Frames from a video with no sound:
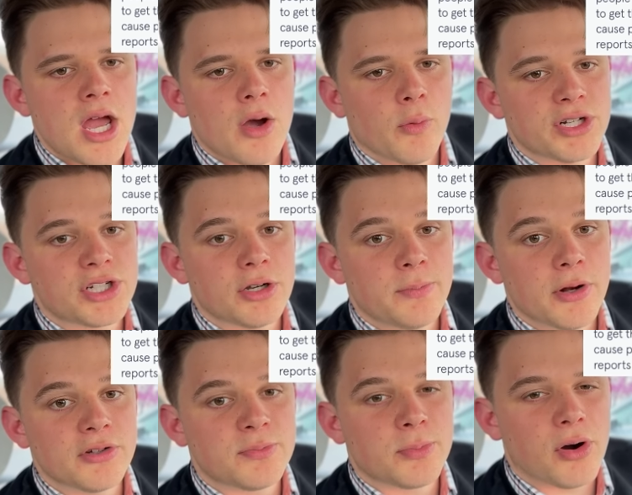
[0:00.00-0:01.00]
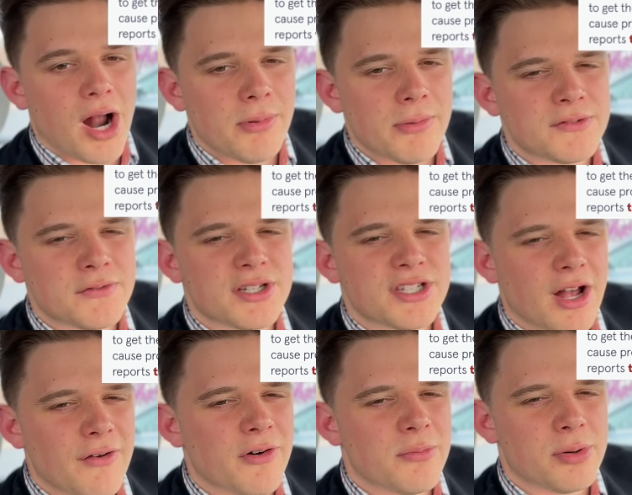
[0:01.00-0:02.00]
which could pose problems for
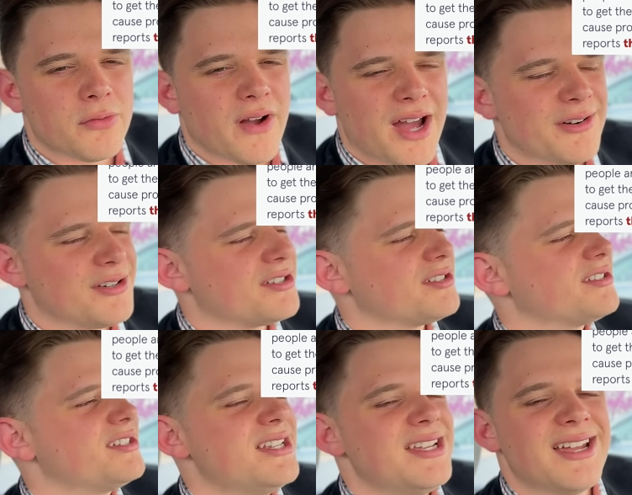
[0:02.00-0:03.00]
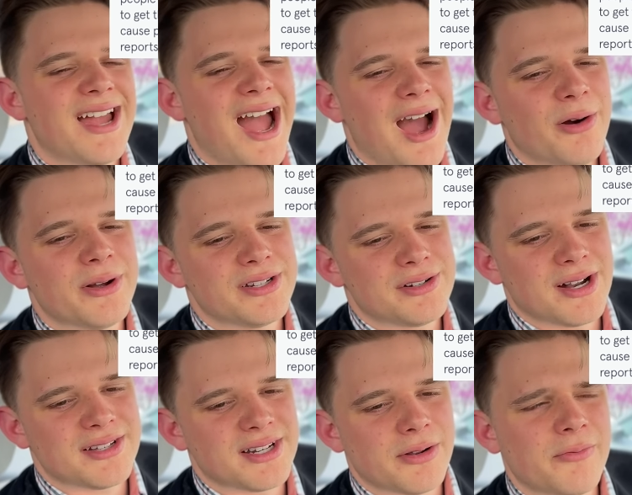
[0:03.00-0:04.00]
cell phone providers. See how interesting.